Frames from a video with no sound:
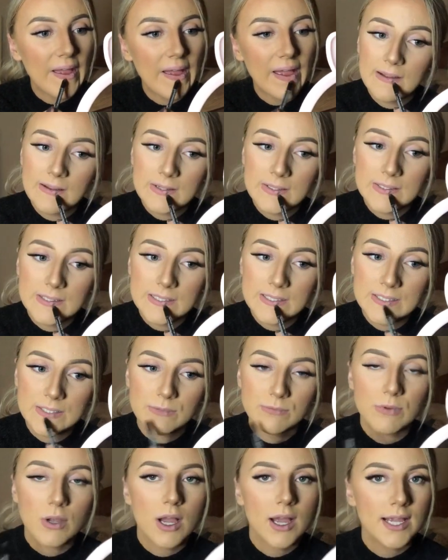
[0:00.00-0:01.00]
I've got the
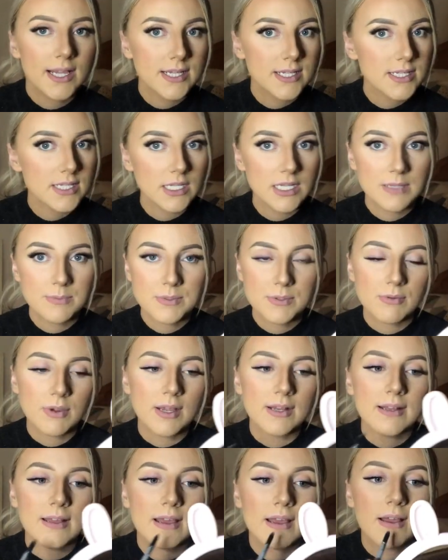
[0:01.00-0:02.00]
driest lips
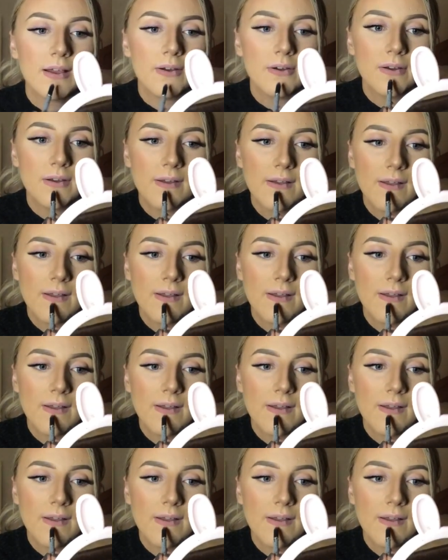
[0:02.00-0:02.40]
right now.